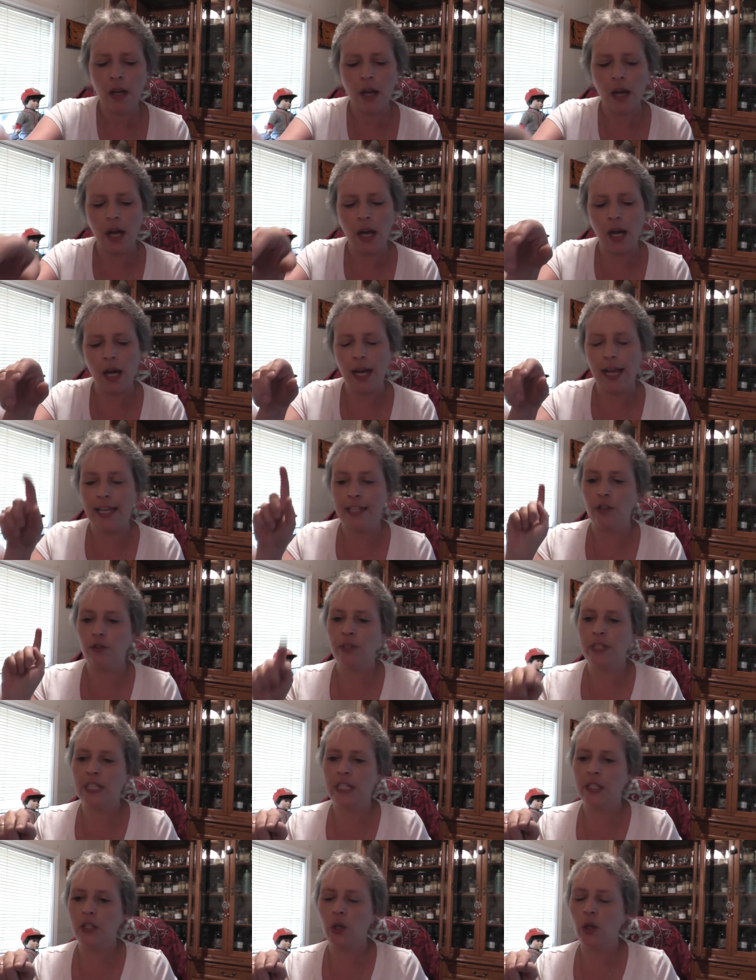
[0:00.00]
And you
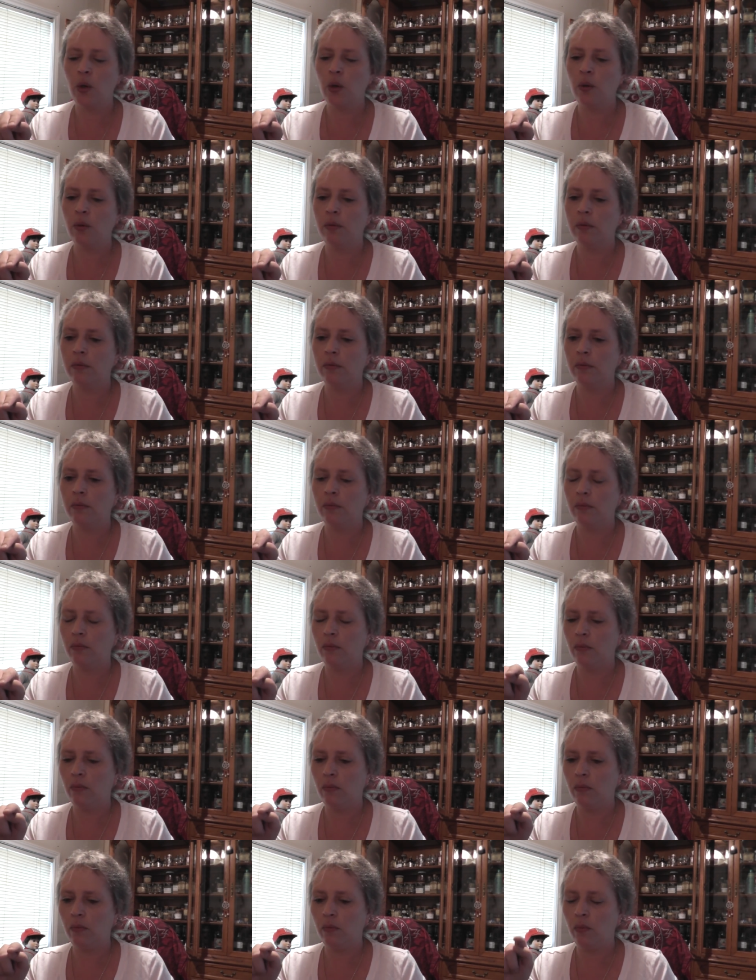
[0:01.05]
need
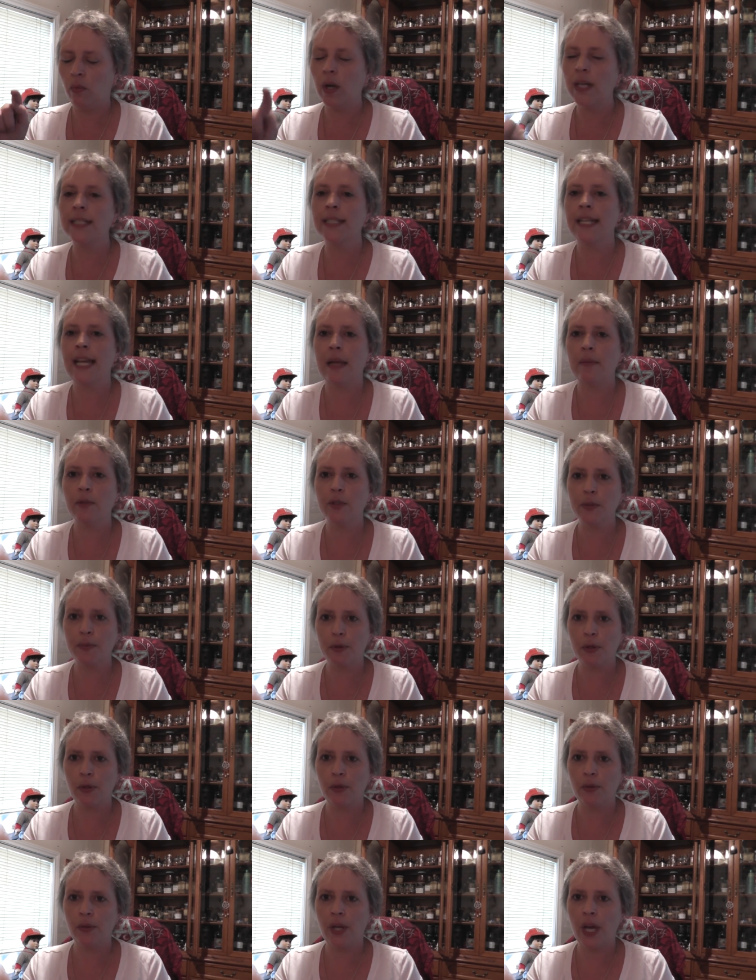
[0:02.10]
1
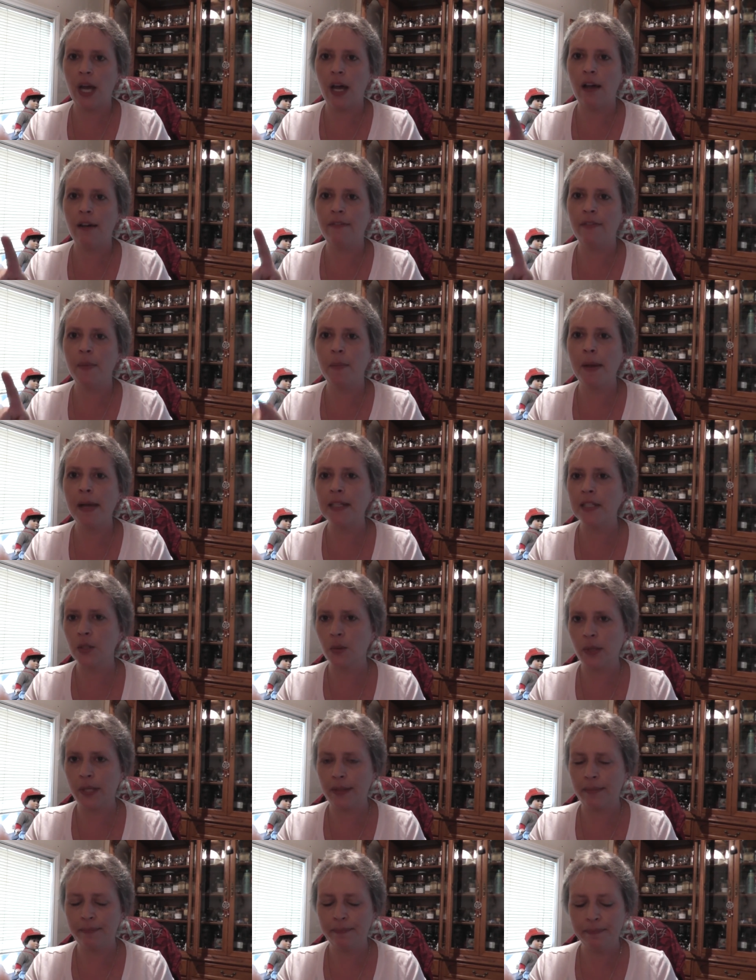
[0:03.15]
tablespoon of the
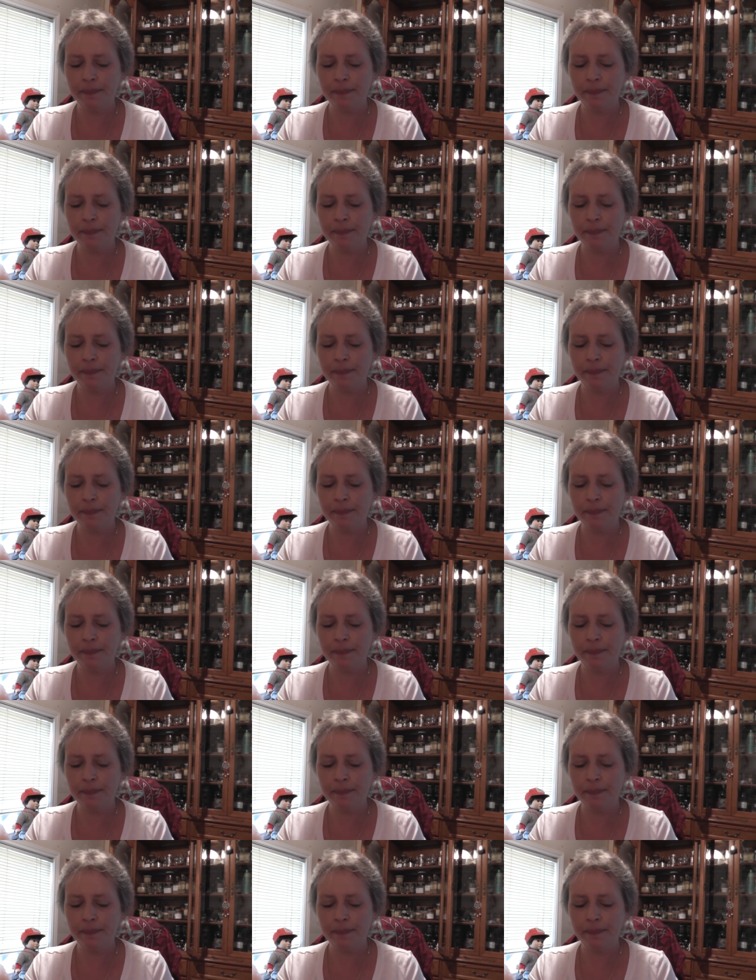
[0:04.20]
benzoin.